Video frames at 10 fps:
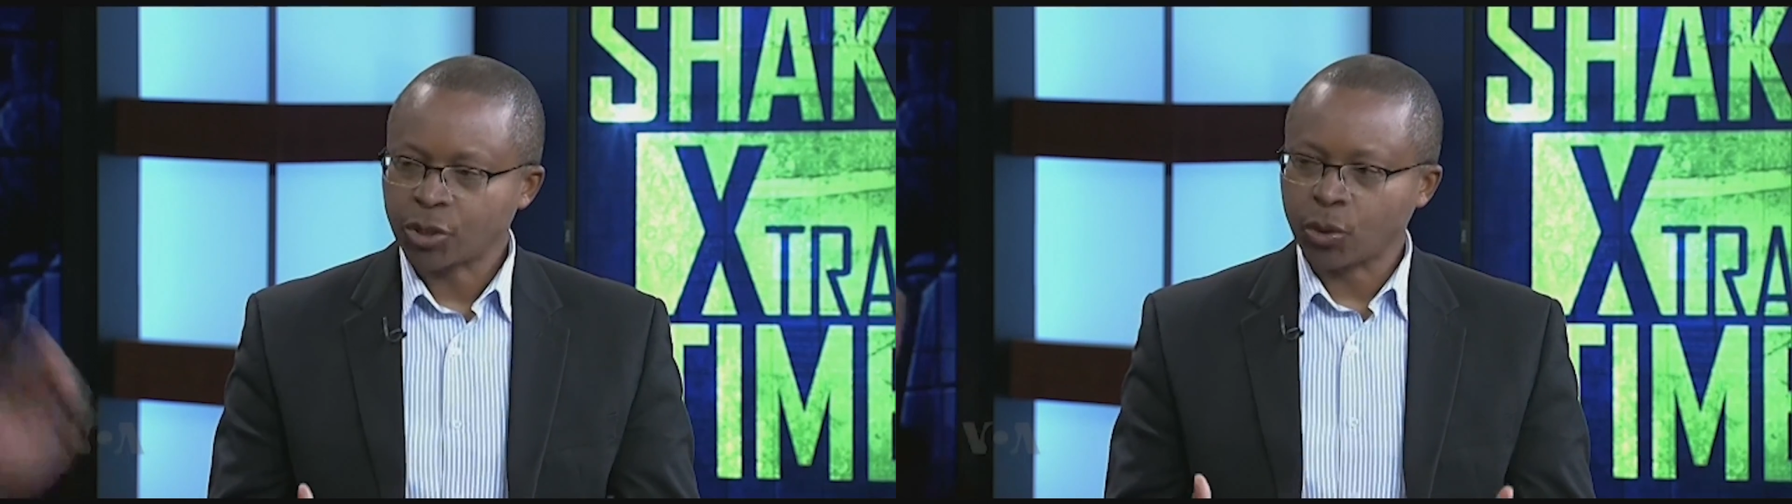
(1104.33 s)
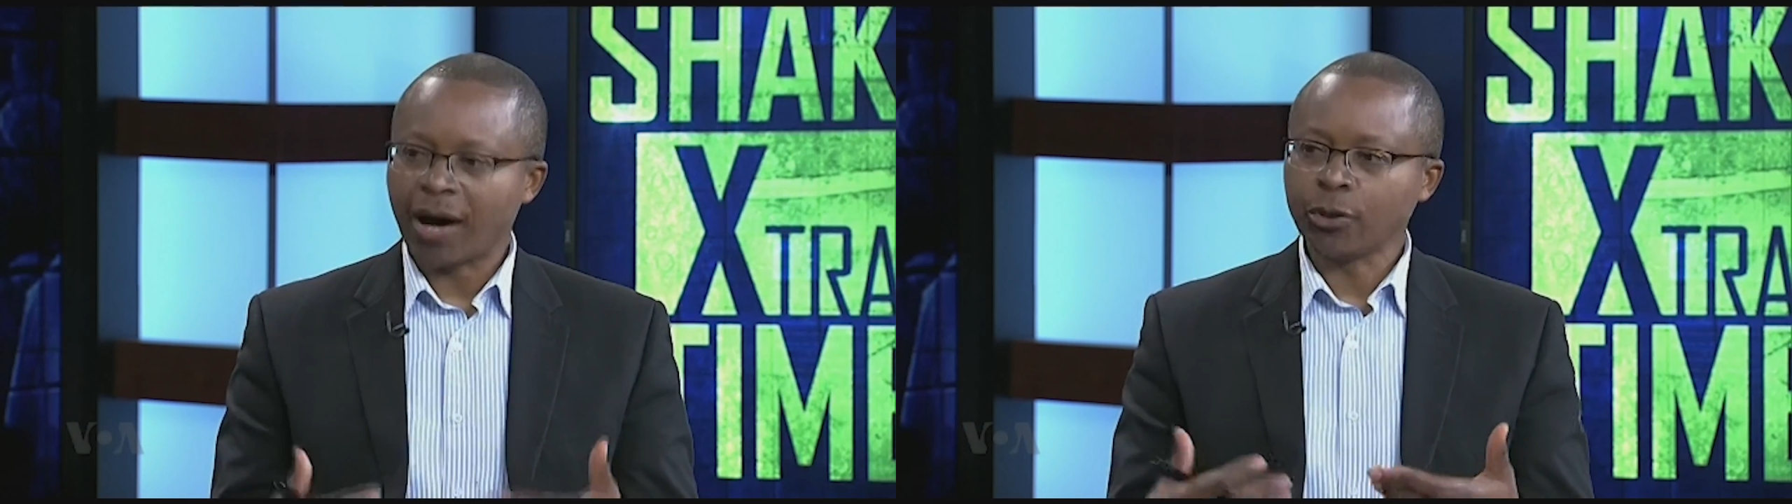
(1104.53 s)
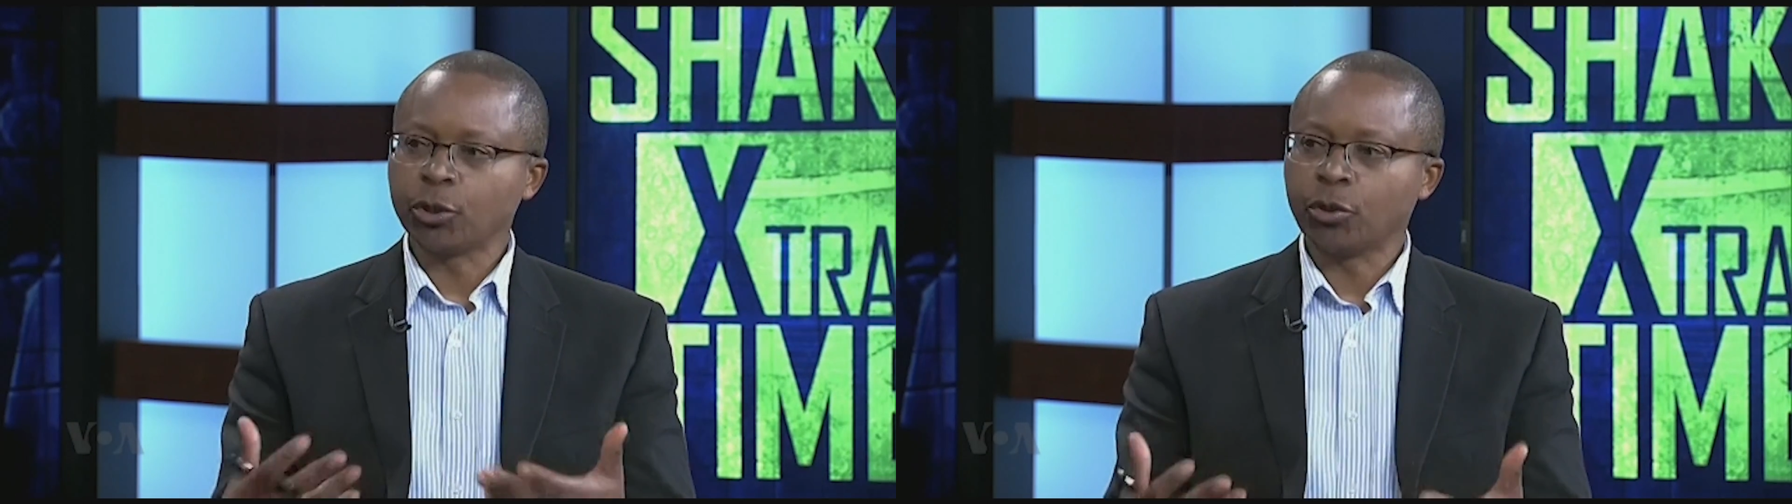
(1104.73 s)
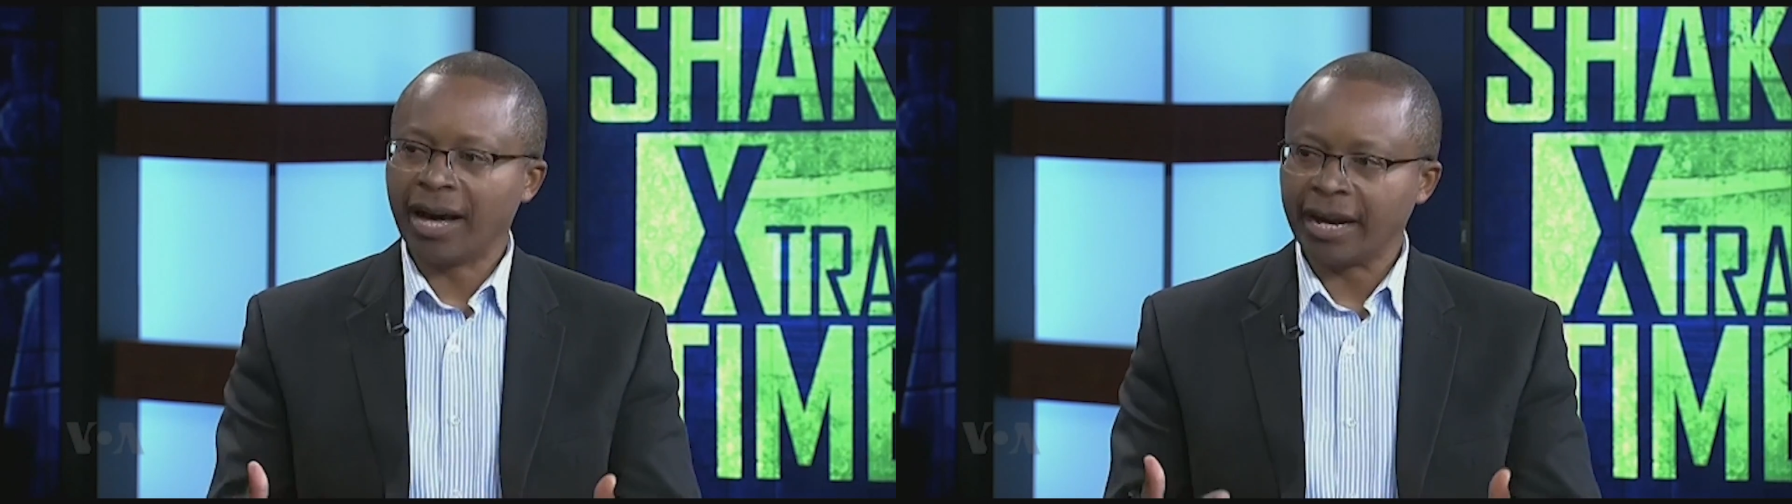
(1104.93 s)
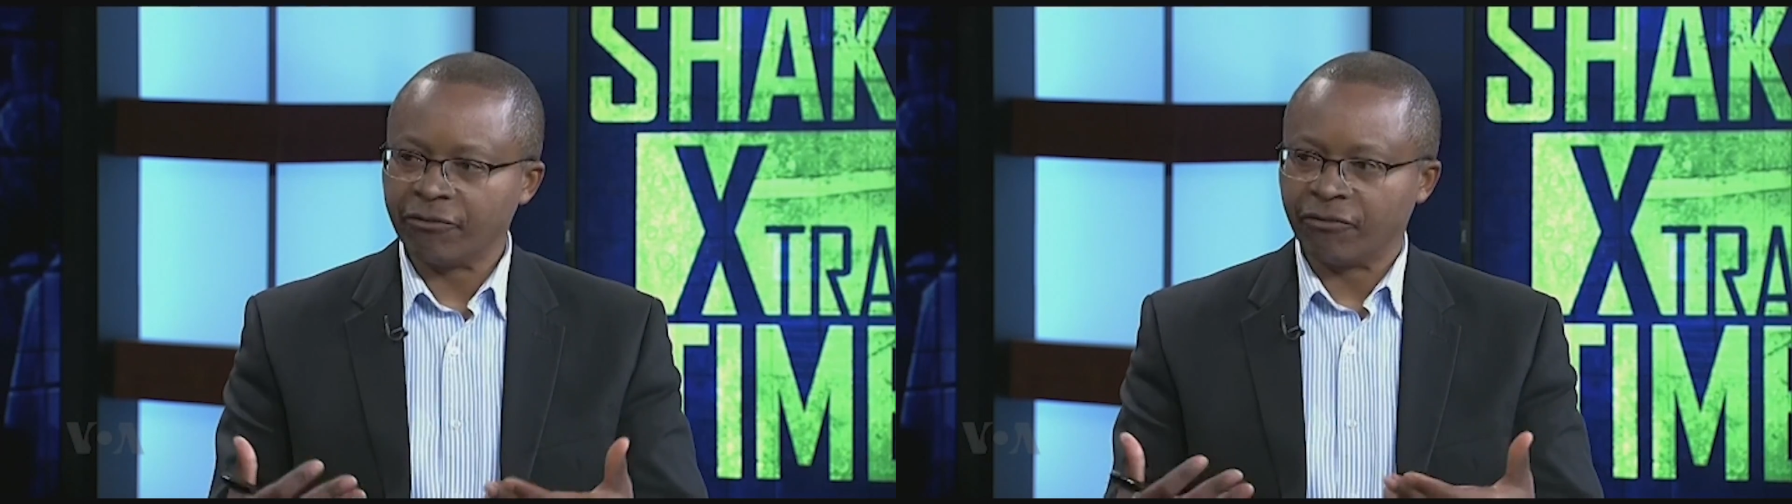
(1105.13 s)
So how do
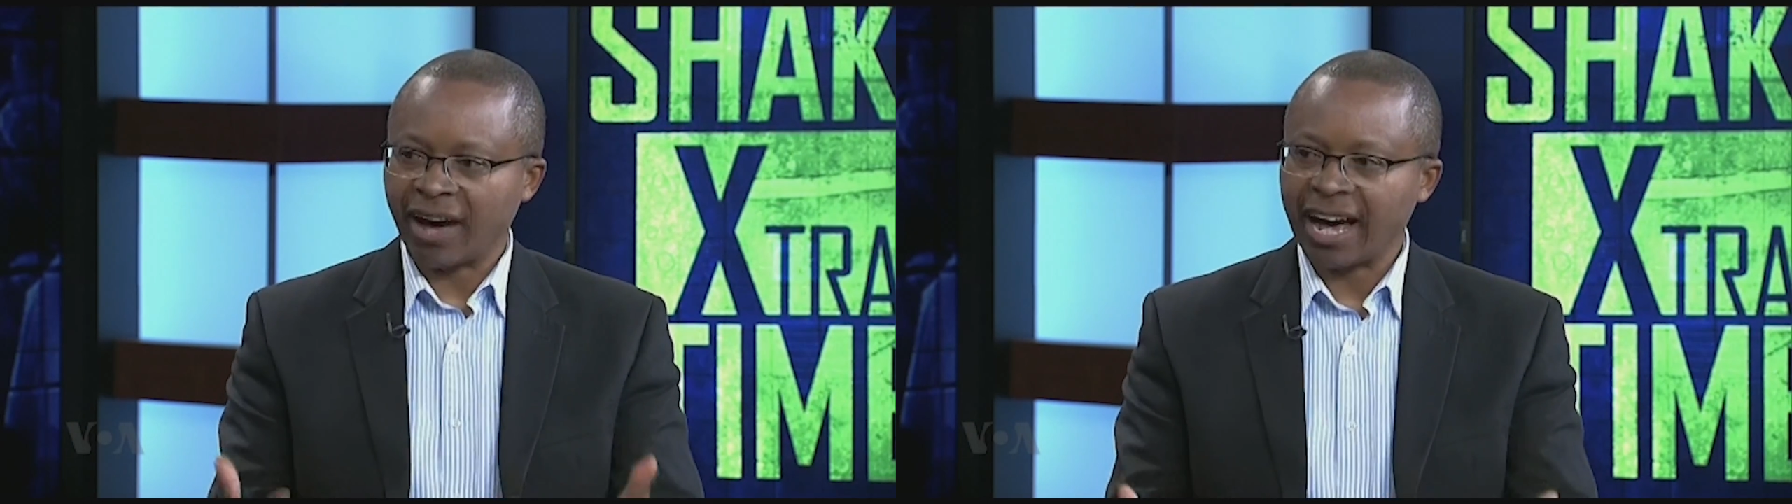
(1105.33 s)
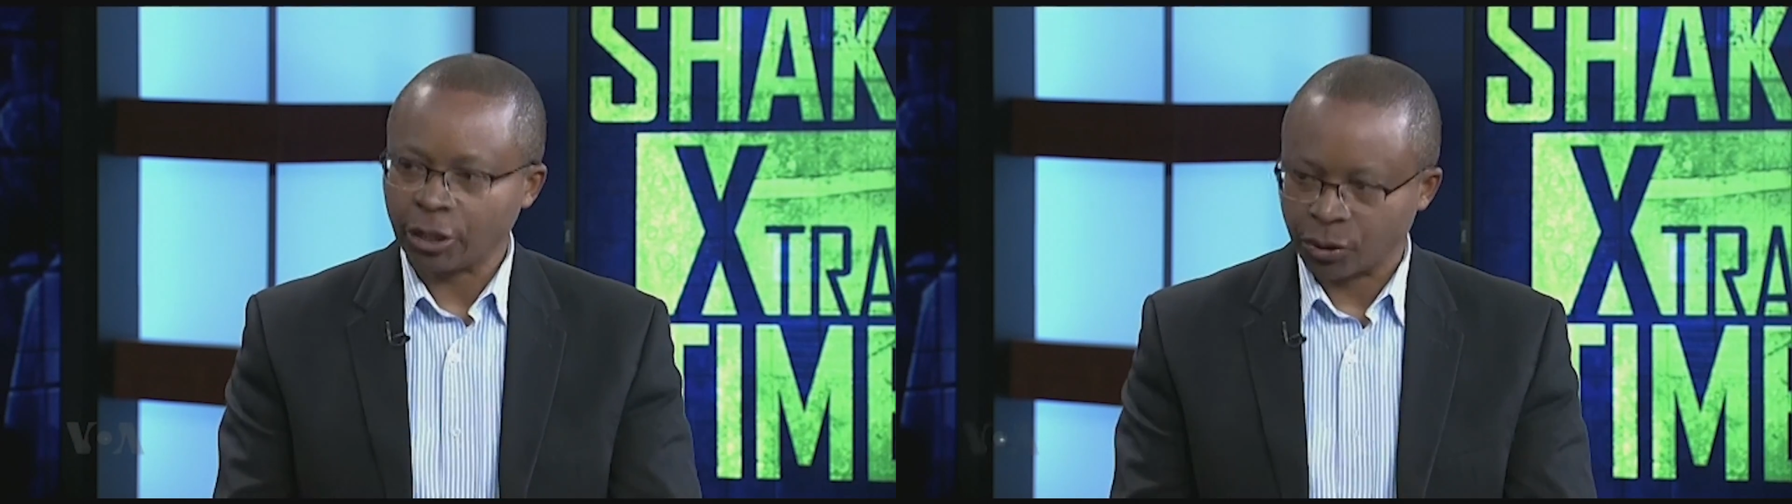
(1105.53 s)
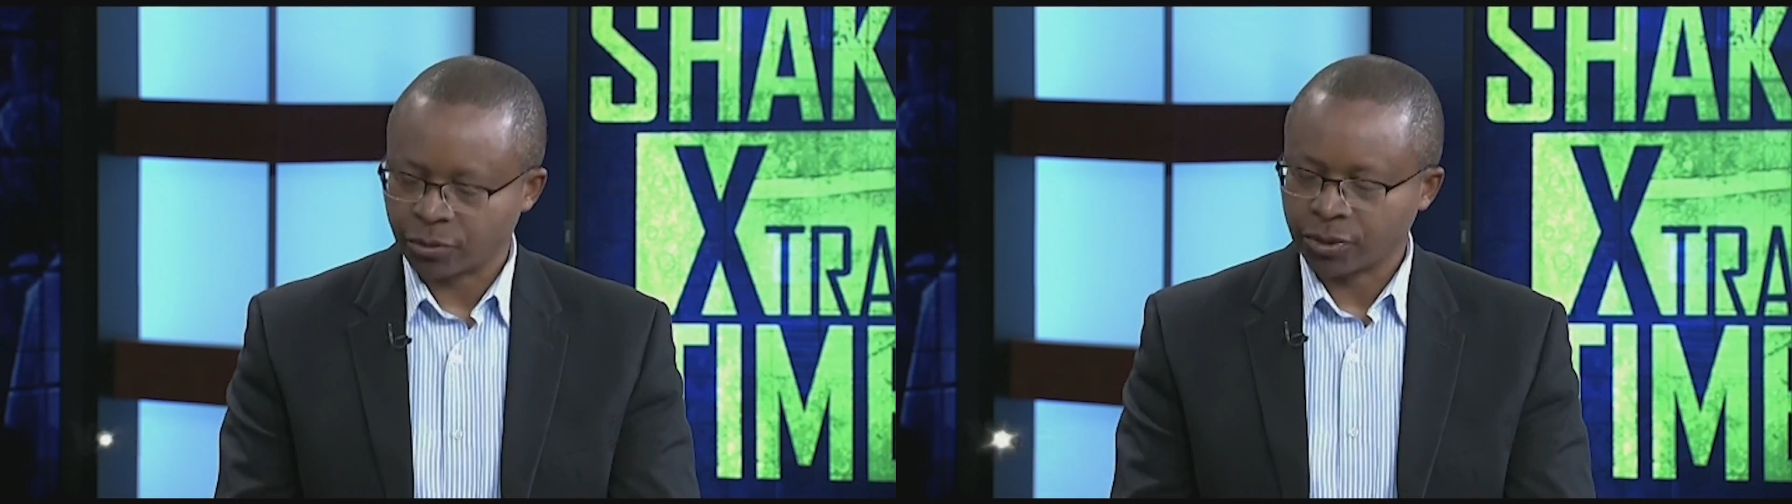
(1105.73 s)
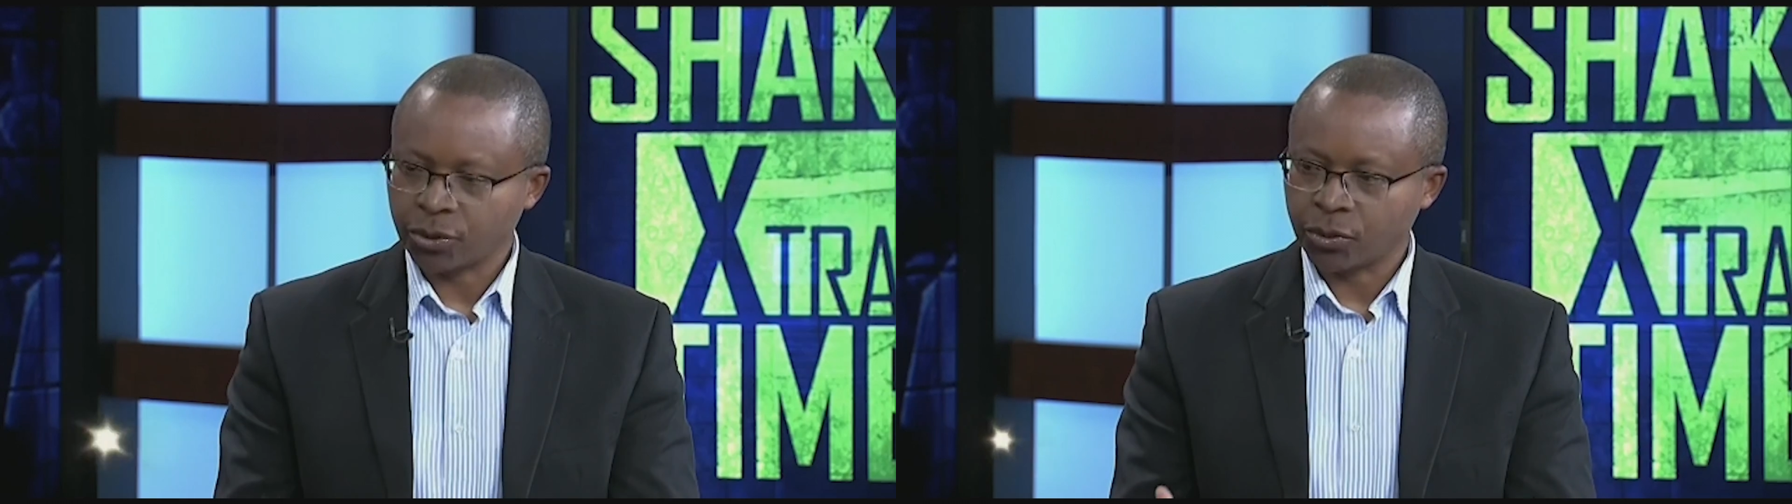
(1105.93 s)
you add value